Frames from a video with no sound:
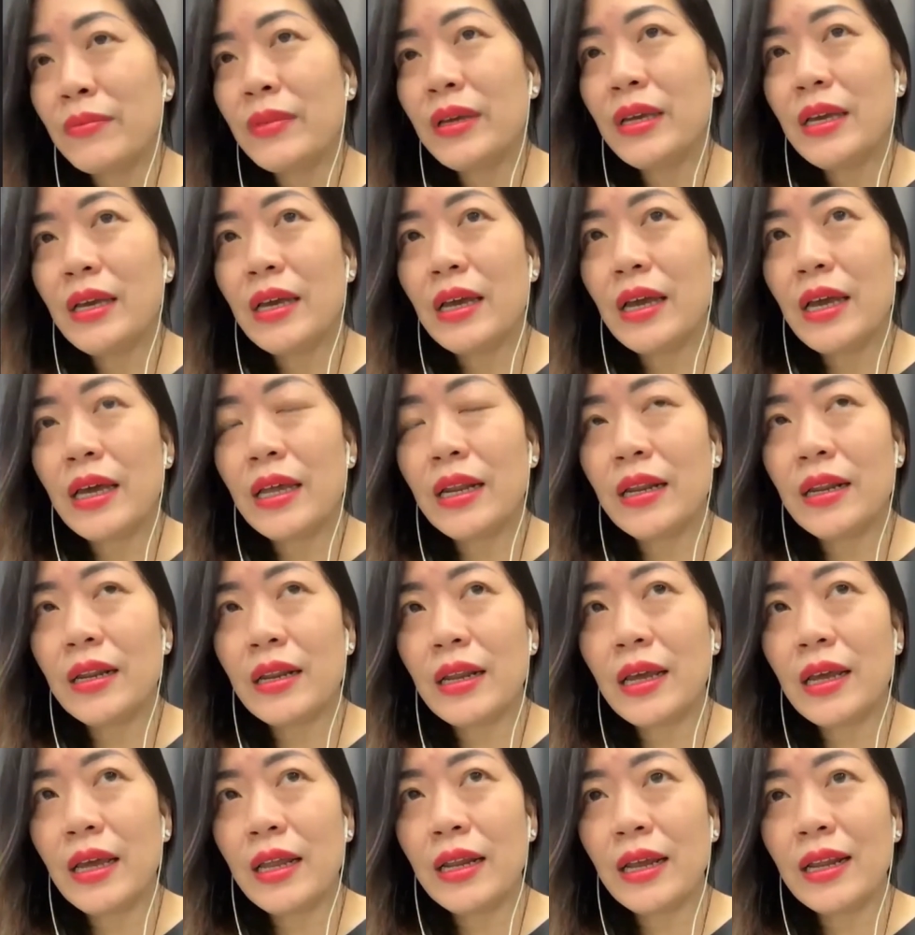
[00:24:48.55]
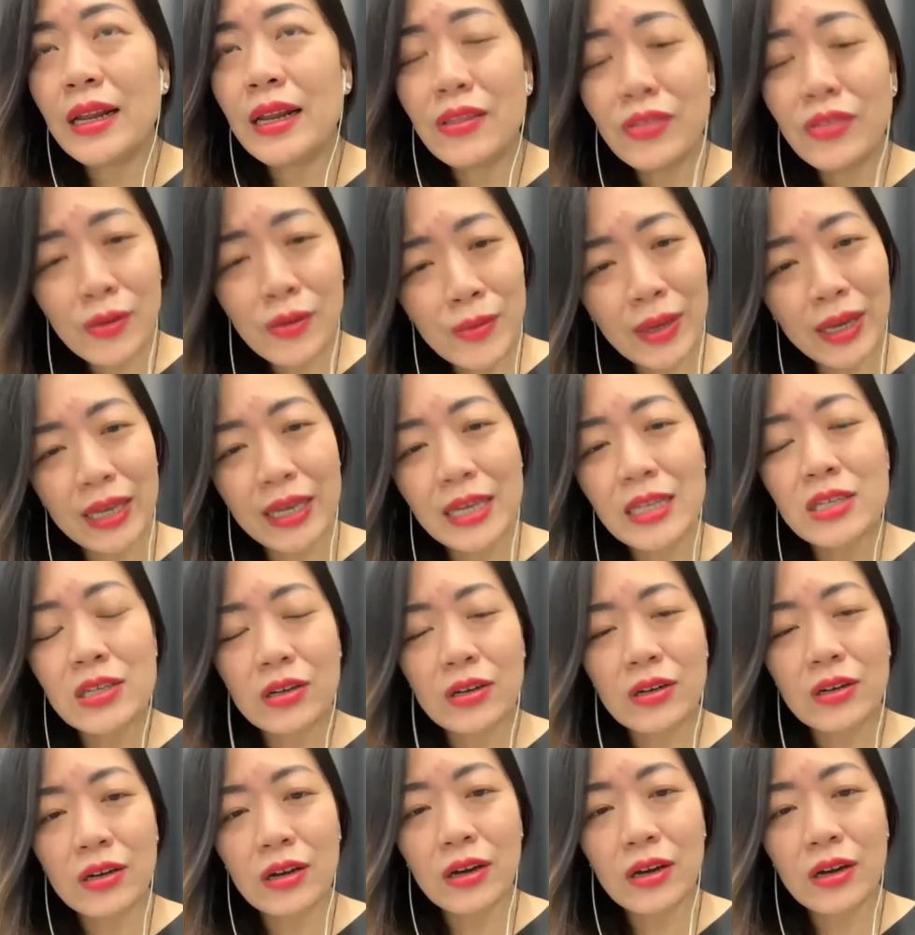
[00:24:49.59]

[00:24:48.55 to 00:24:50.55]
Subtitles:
and I think my kids are